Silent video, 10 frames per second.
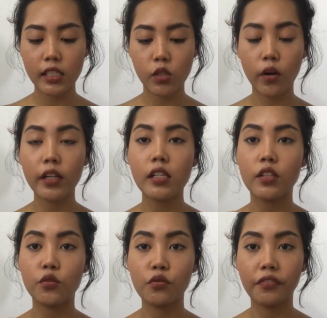This one is
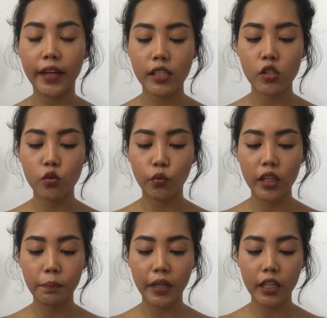a Too Faced
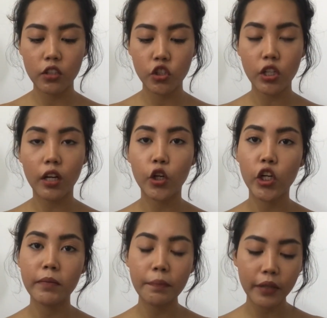Sweet Peach,
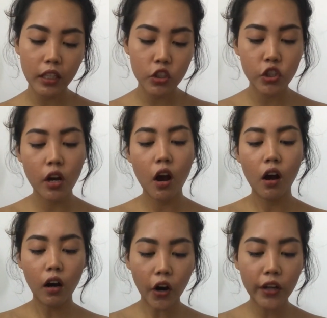Creamy Peach
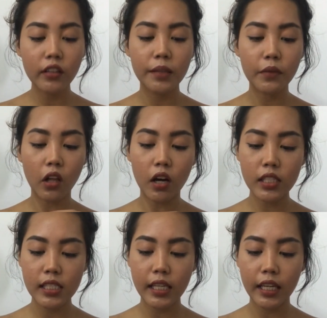Oil Lip
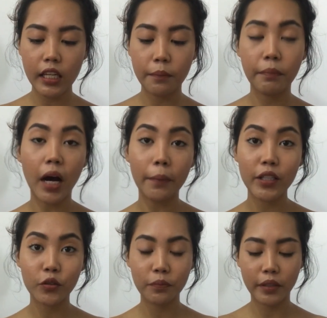Gloss in
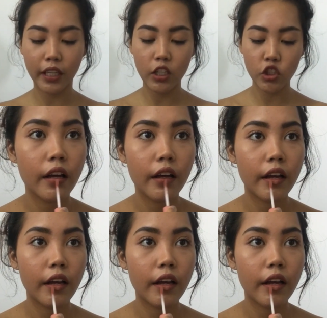Papa Don't Peach.